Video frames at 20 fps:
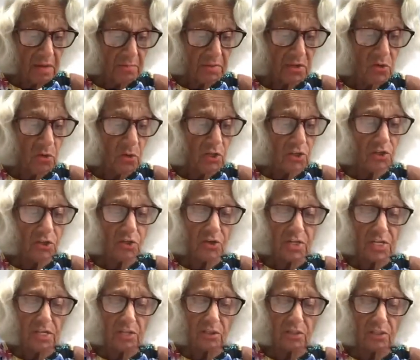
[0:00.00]
because your
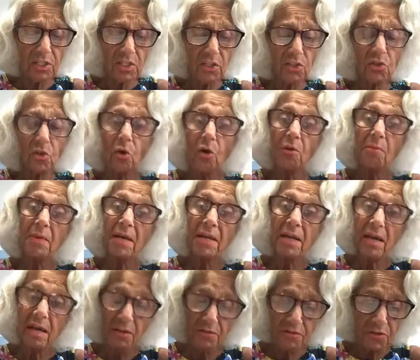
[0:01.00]
guilt and
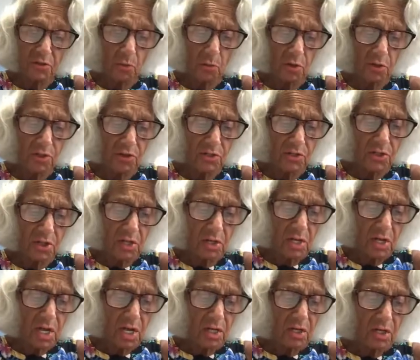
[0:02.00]
torment afterwards
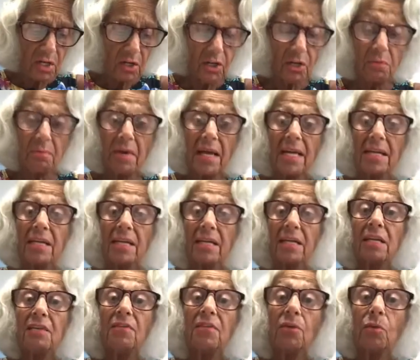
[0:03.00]
could make it
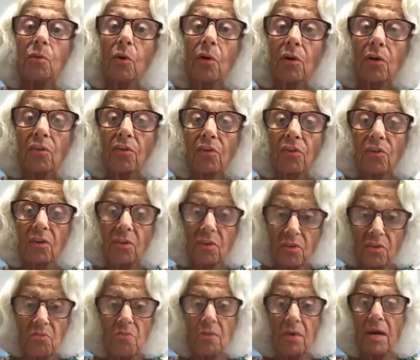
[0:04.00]
even worse.
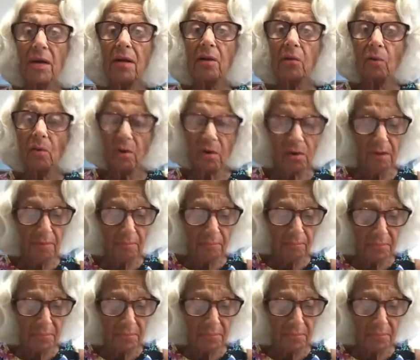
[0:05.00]
You bet it will.